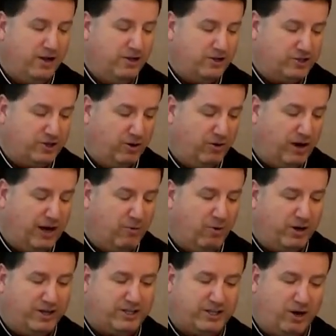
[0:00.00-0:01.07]
So, I
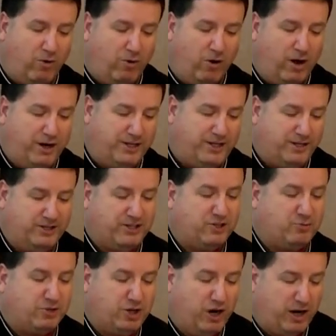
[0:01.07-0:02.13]
want to go on to, since
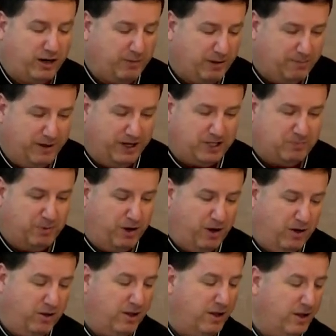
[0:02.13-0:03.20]
we're talking about
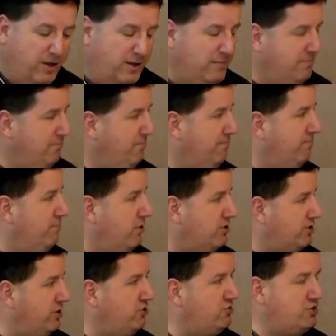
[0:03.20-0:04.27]
baseball,
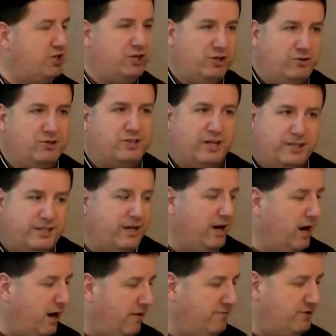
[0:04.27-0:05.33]
most interesting news that
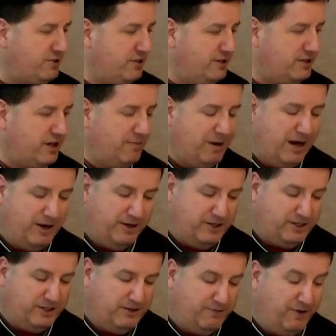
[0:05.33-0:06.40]
obviously it's come out
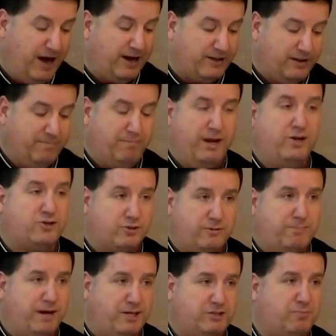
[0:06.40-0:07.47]
is the fact that Major League
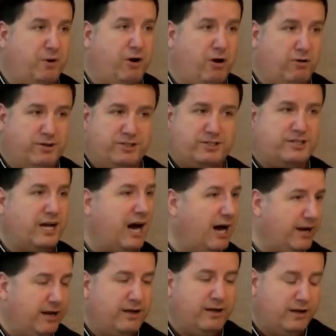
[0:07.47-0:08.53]
Baseball has
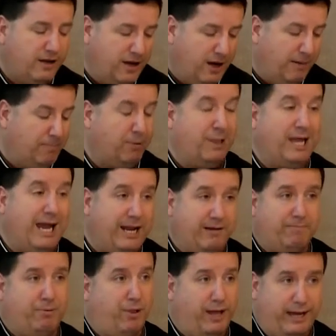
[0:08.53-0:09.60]
got a plan
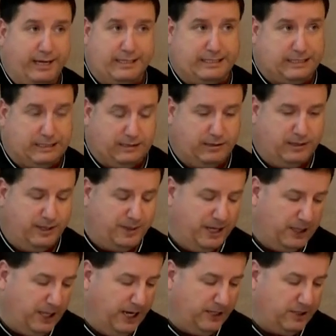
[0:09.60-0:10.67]
in place that
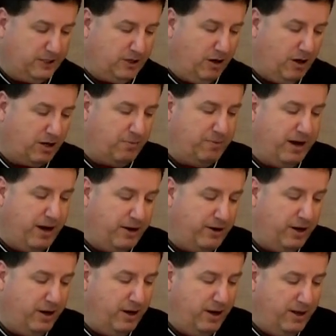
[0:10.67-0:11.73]
they'd like to talk about
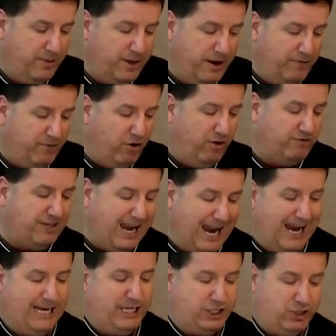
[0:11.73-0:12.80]
that involves
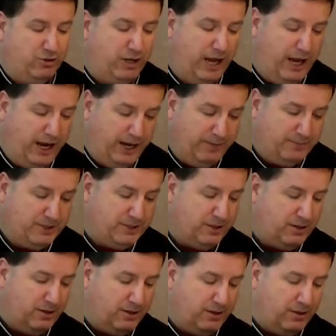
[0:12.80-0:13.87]
82 games,
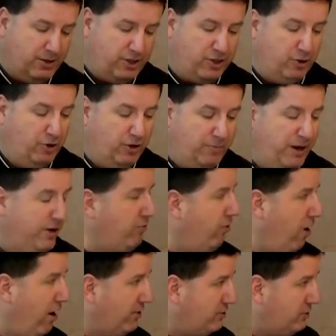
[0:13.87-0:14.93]
30-man
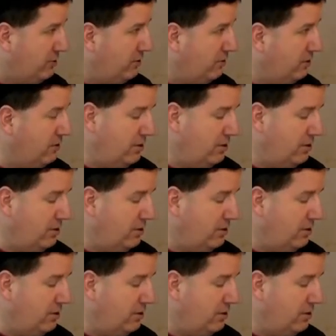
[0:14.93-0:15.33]
roster,